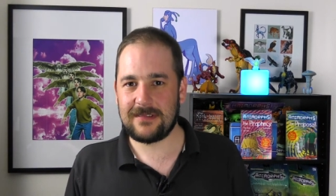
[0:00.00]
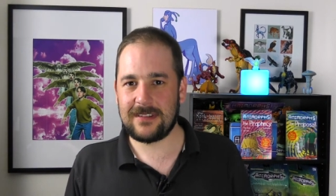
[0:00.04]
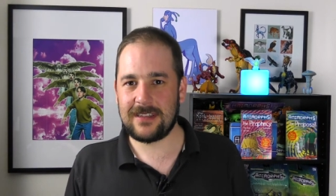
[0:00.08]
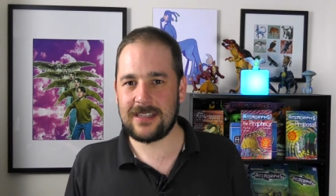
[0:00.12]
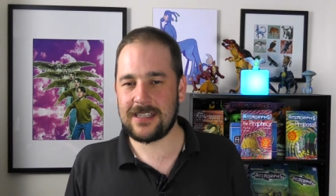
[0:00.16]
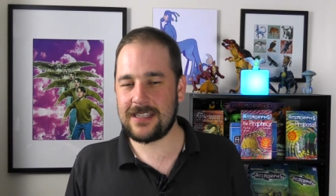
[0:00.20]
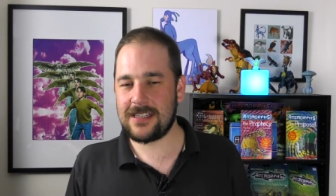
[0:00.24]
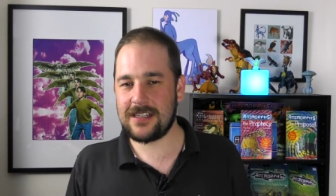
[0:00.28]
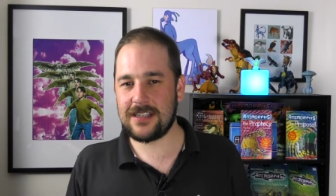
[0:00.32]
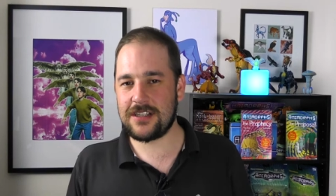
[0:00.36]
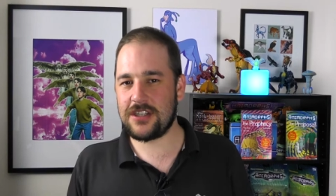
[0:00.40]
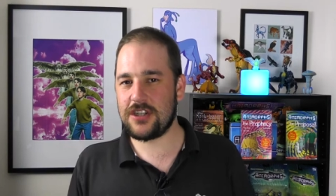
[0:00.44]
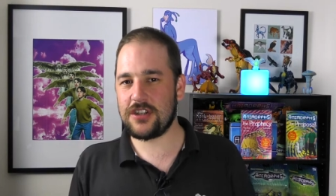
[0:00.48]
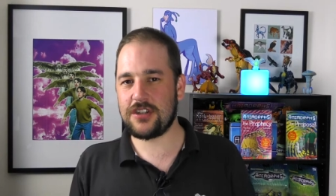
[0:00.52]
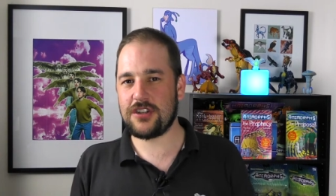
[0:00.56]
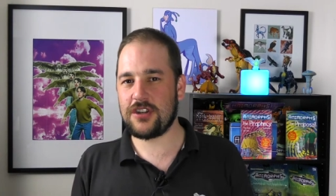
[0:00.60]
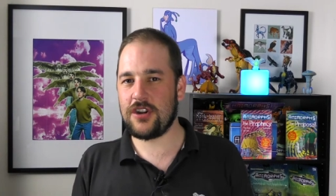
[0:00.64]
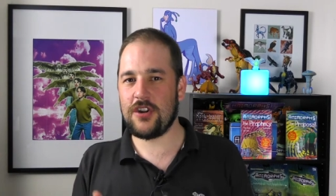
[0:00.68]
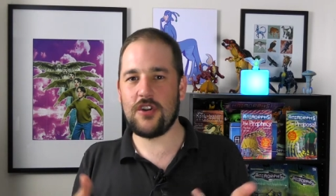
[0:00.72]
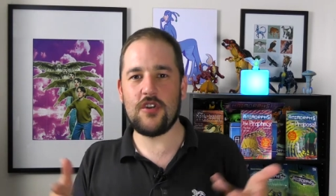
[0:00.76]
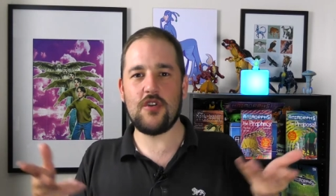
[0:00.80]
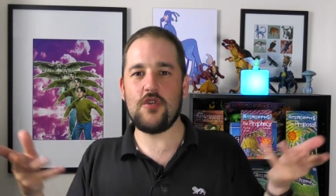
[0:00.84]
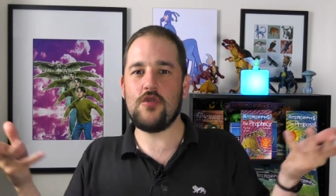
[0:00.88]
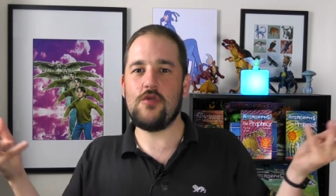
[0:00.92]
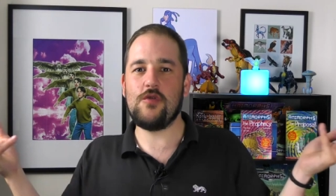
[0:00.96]
This is just a
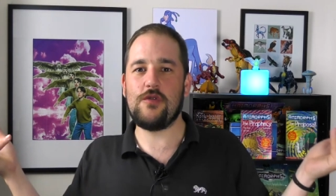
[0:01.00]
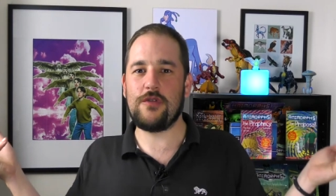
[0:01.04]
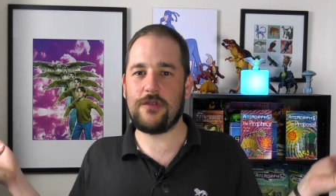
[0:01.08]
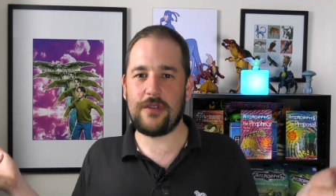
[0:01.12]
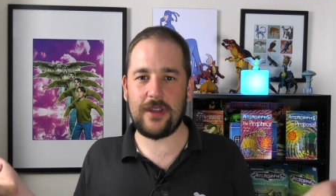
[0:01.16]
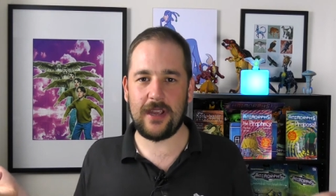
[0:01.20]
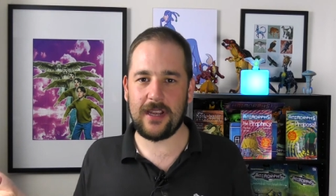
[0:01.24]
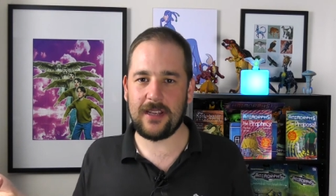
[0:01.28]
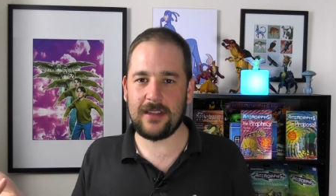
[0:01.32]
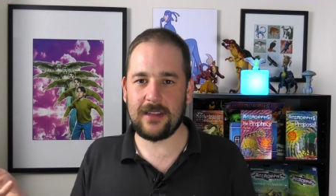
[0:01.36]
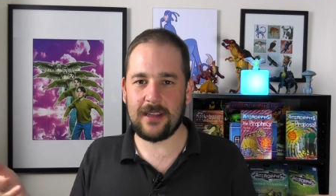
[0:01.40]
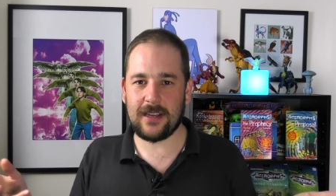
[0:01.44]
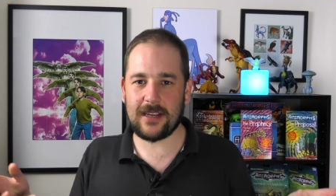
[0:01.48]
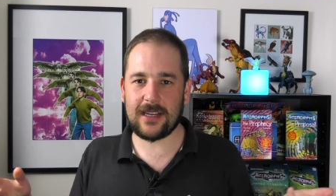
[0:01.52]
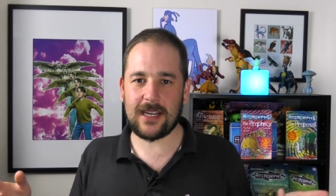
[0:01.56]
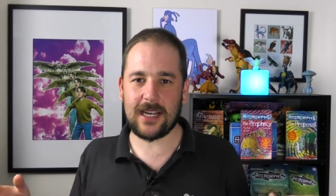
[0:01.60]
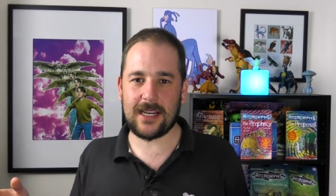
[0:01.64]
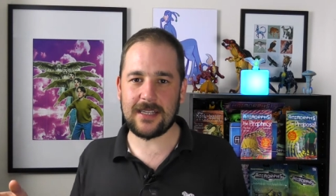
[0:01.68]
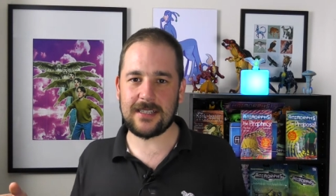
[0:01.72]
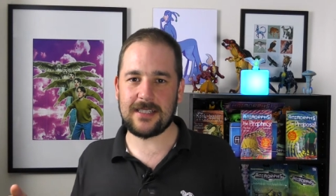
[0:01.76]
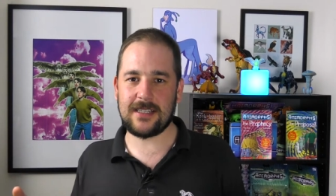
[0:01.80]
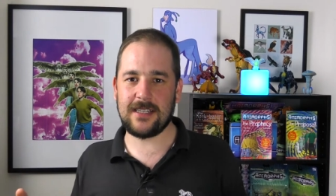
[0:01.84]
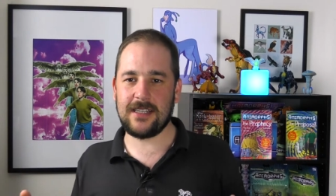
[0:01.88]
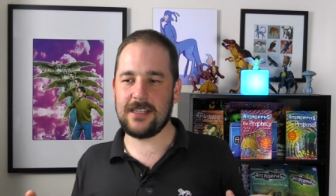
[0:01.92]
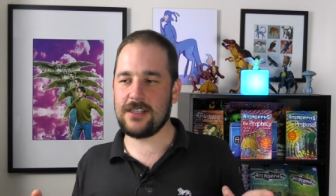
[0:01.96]
new thing that
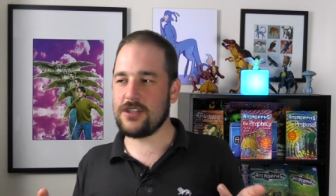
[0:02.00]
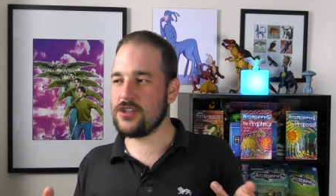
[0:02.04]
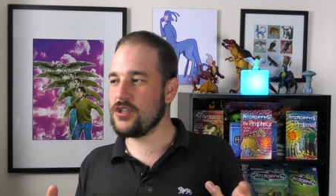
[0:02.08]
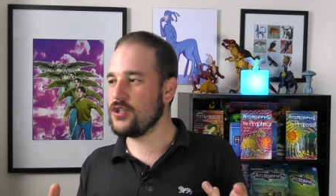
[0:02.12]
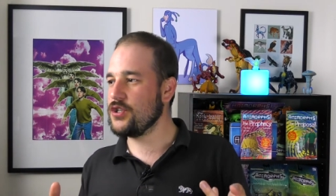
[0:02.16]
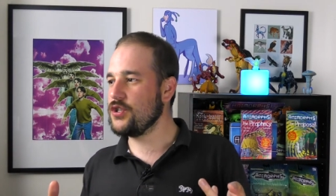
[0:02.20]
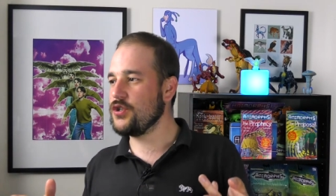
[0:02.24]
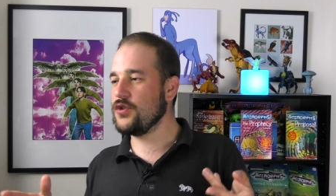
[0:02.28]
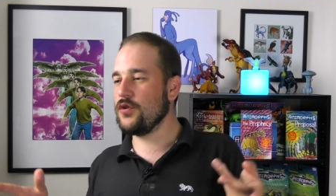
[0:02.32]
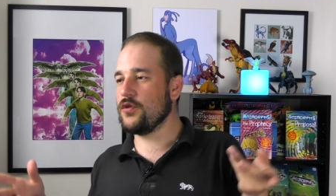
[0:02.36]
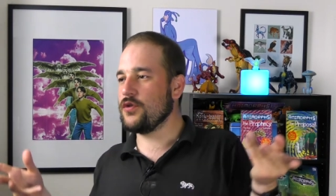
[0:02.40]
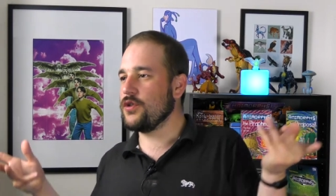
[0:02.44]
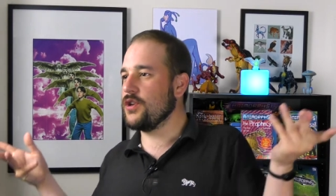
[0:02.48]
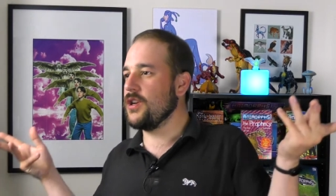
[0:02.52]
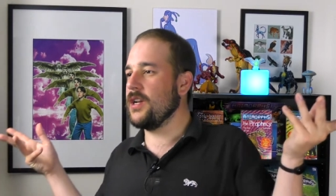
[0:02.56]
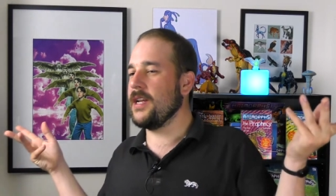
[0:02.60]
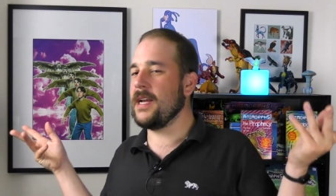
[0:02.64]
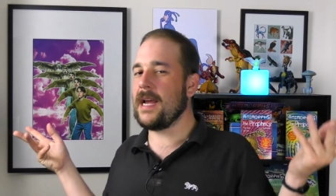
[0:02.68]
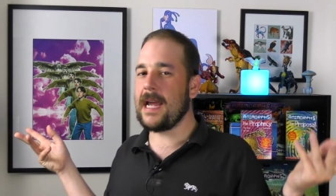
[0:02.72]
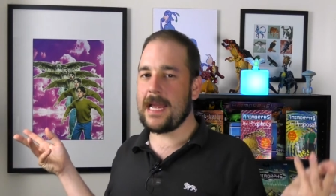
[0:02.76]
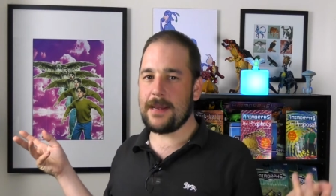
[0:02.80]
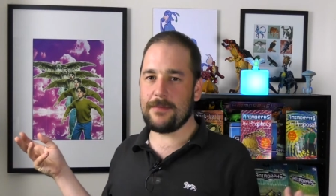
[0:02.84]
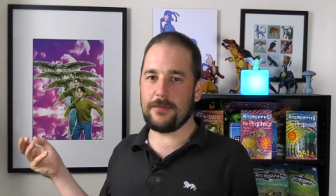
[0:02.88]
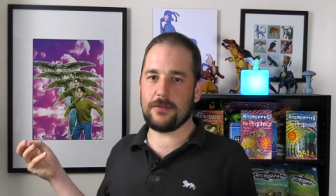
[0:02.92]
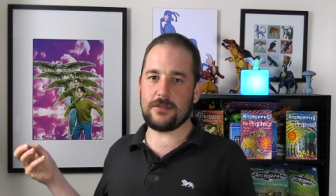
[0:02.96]
Cassie is suddenly
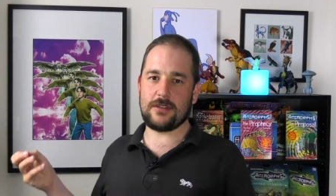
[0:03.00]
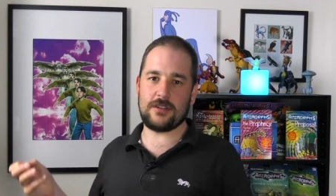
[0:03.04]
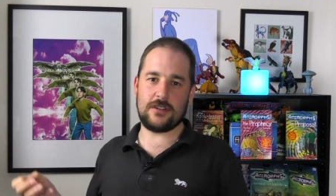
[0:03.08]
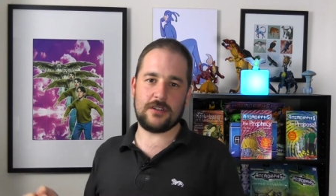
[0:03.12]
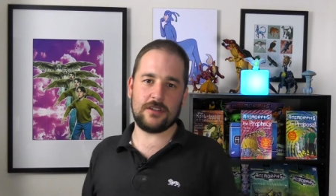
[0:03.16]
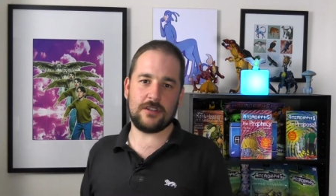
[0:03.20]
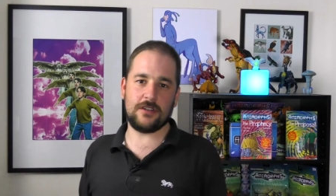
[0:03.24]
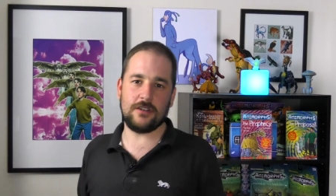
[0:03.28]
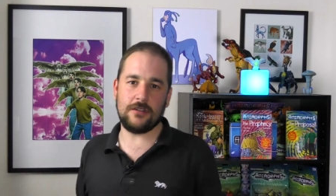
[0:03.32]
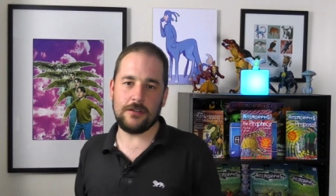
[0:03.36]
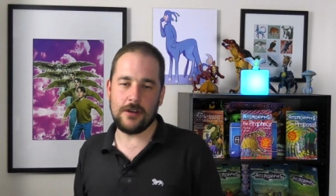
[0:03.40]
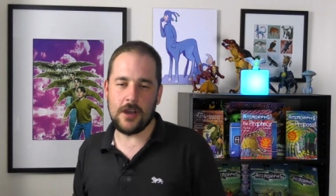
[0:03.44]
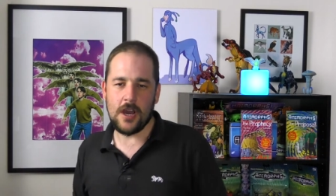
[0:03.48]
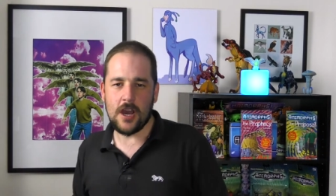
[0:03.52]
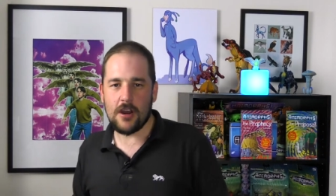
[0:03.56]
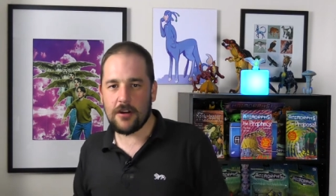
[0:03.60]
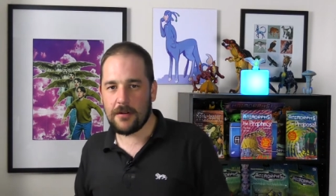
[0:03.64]
able to do.